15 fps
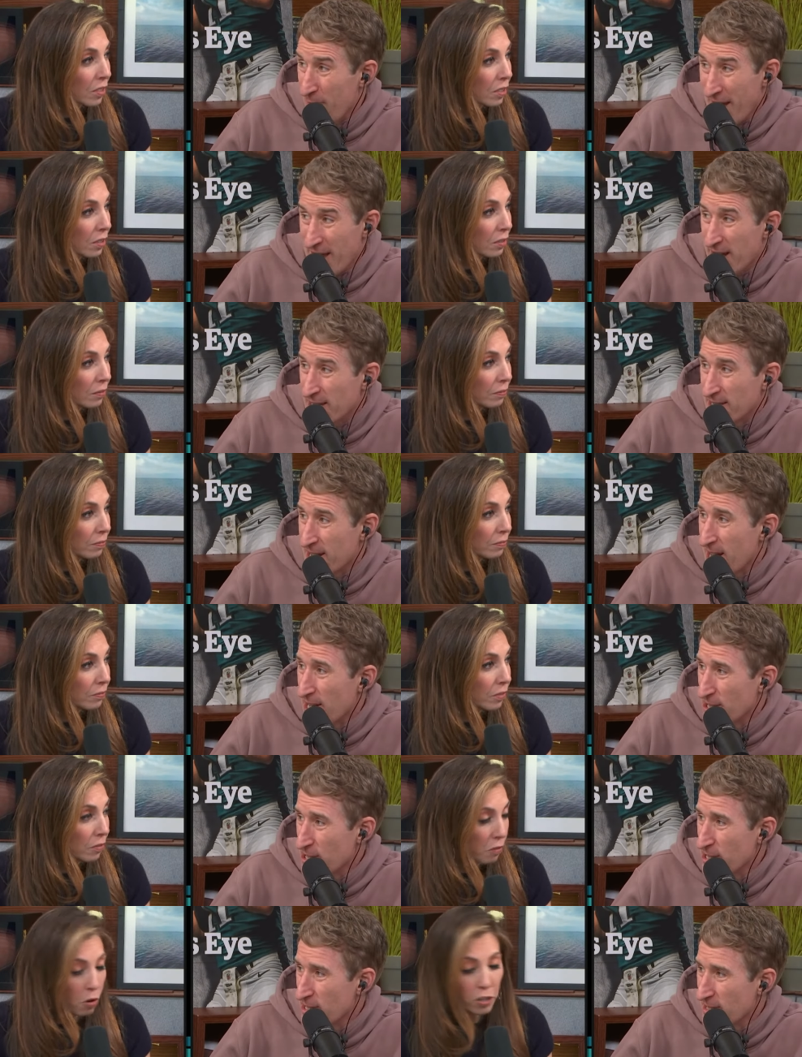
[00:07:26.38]
Speaker 1: remain
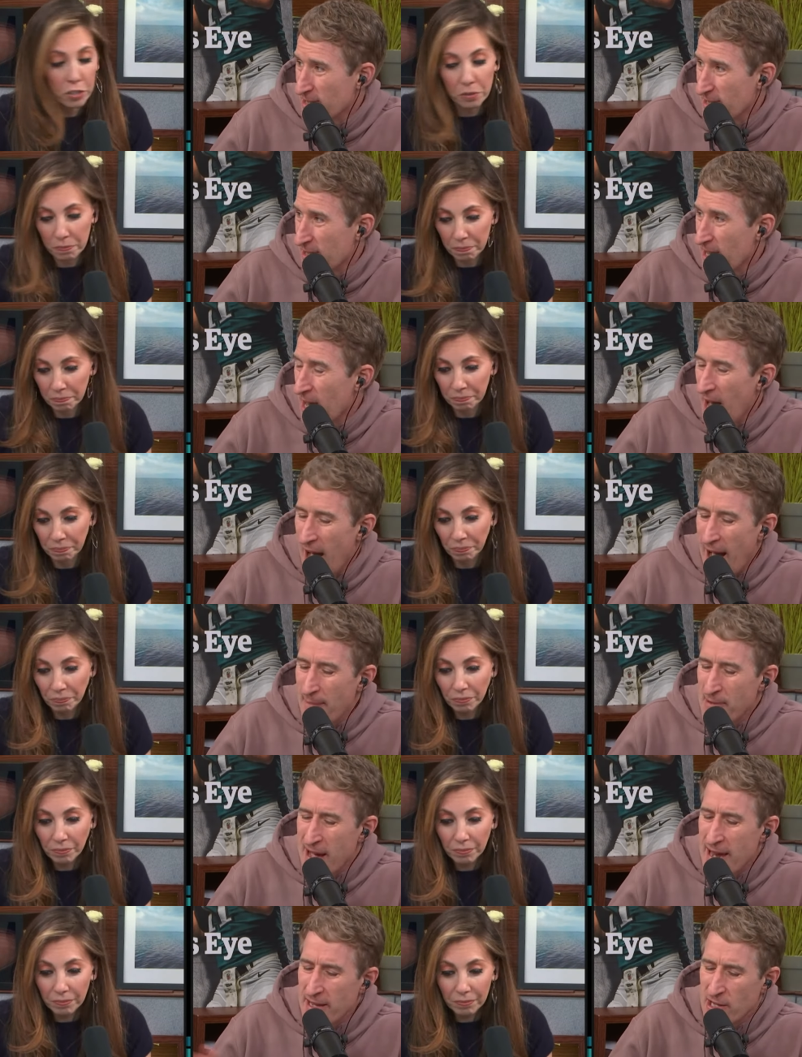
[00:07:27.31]
untouched. Of course,
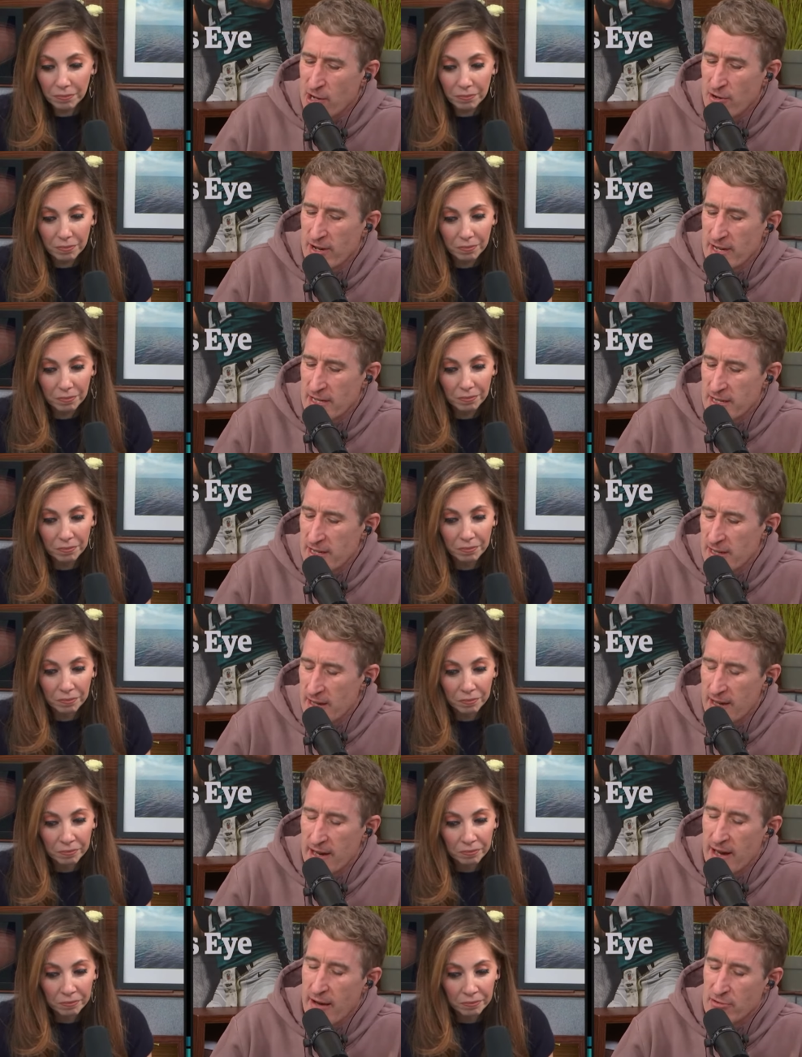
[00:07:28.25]
I'm kind of curious.
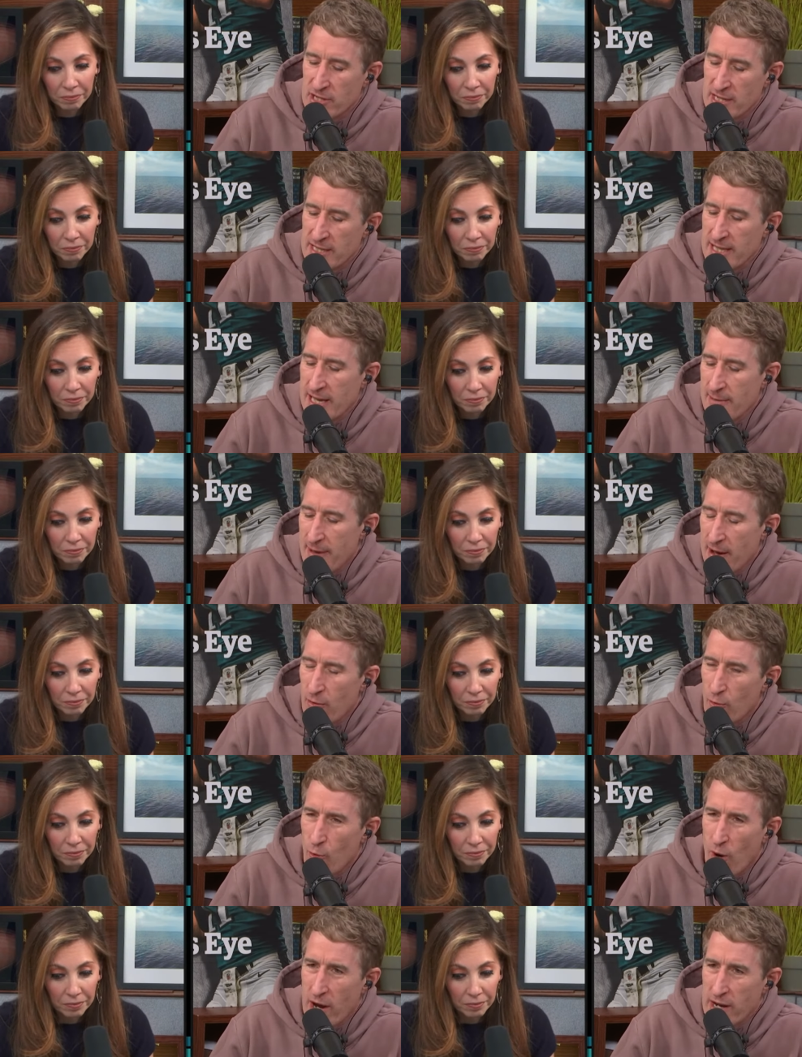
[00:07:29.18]
I was just thinking
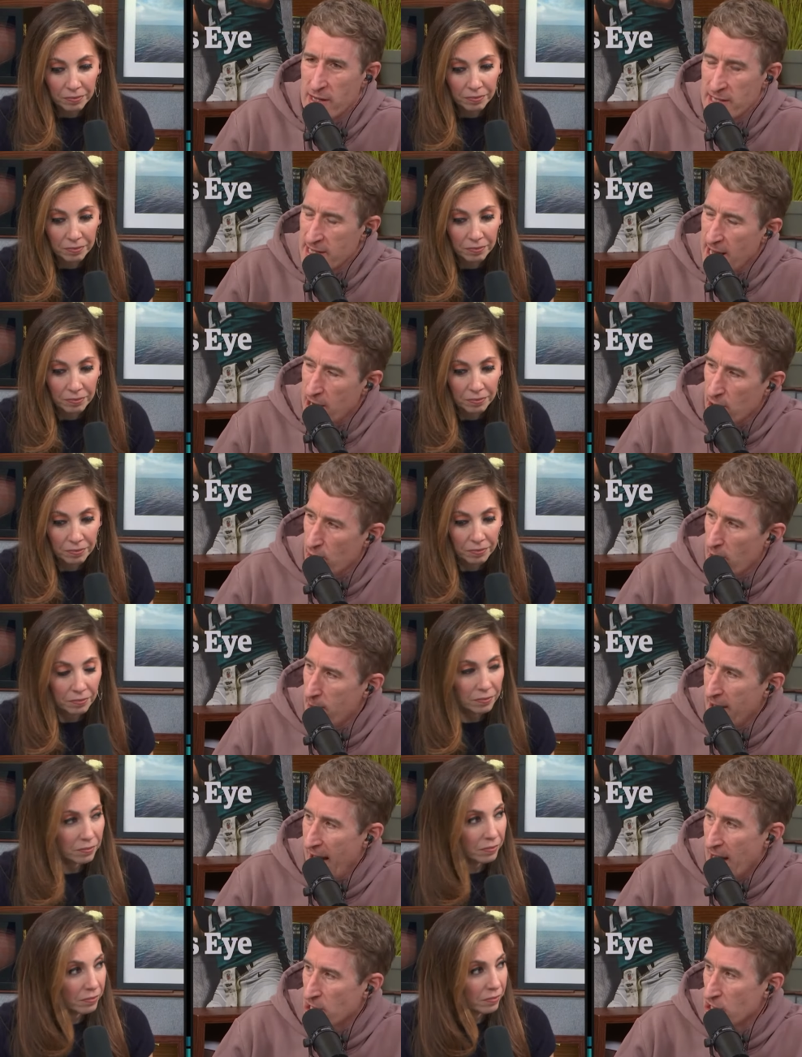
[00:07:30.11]
about what is Saudi
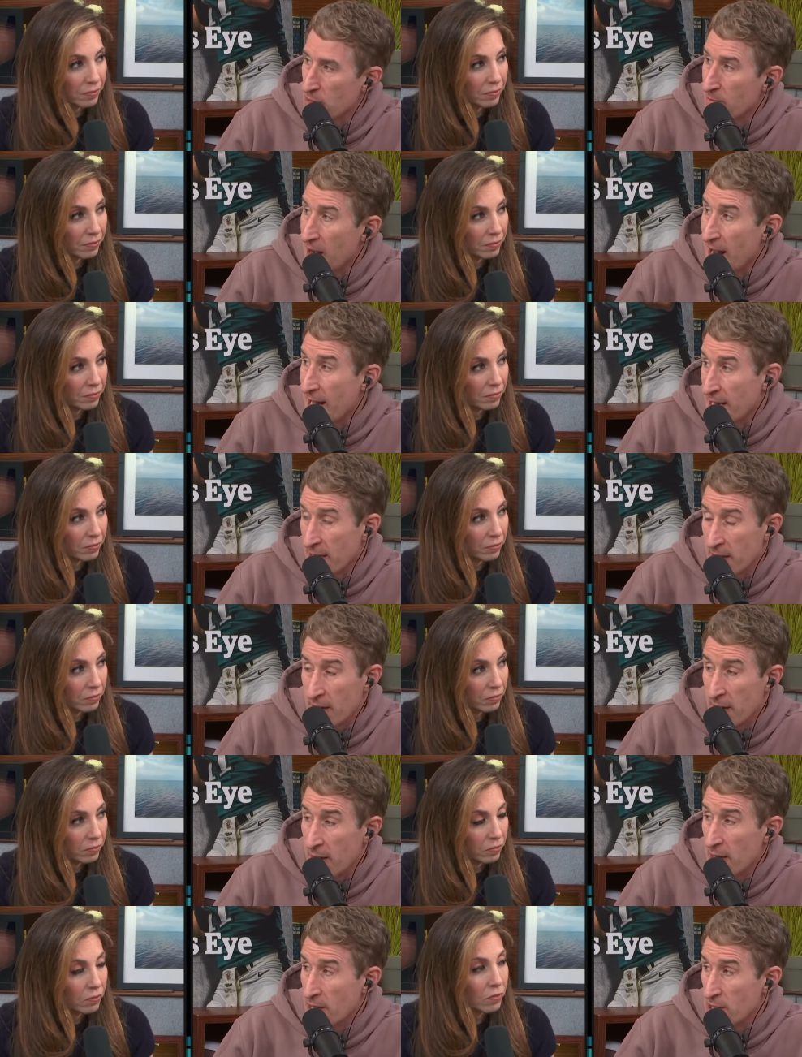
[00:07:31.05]
Arabia actually buying.
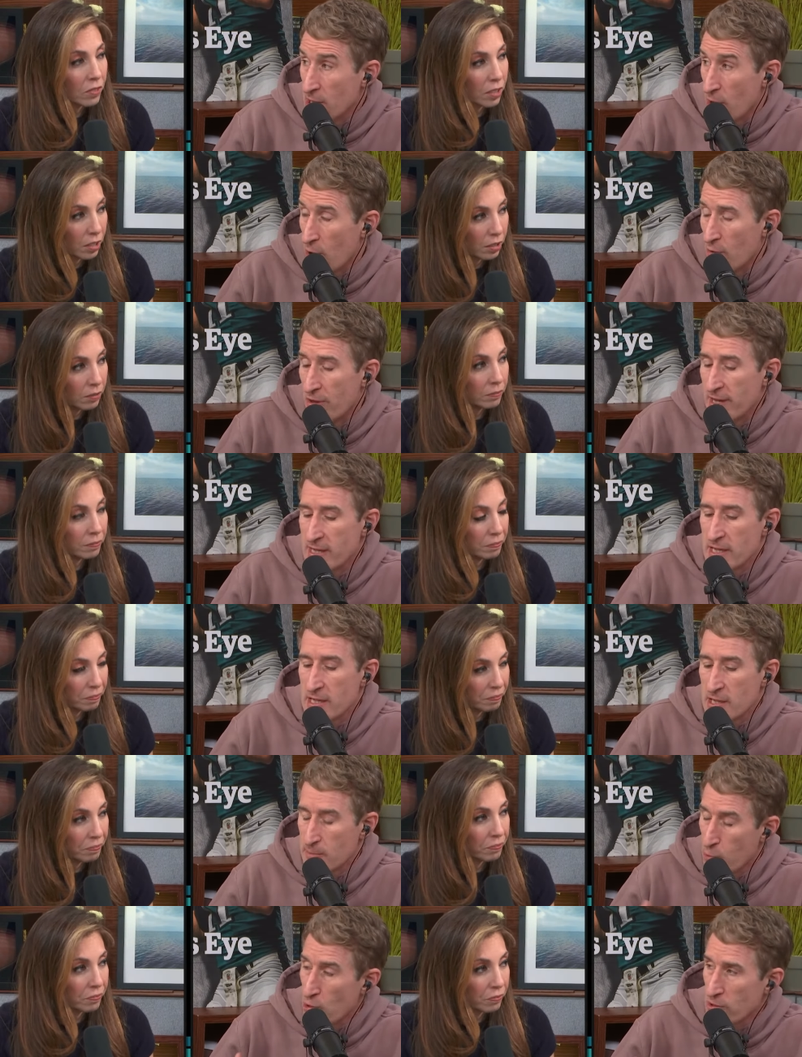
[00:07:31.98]
So this
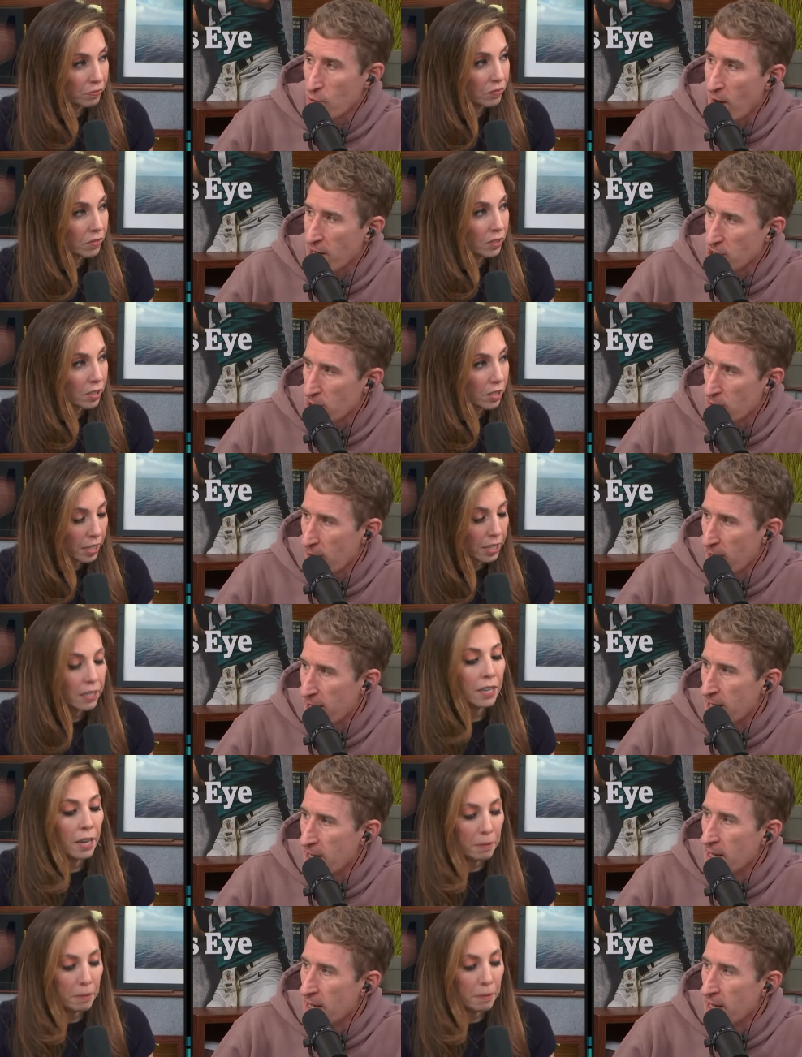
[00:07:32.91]
is sports washing, right?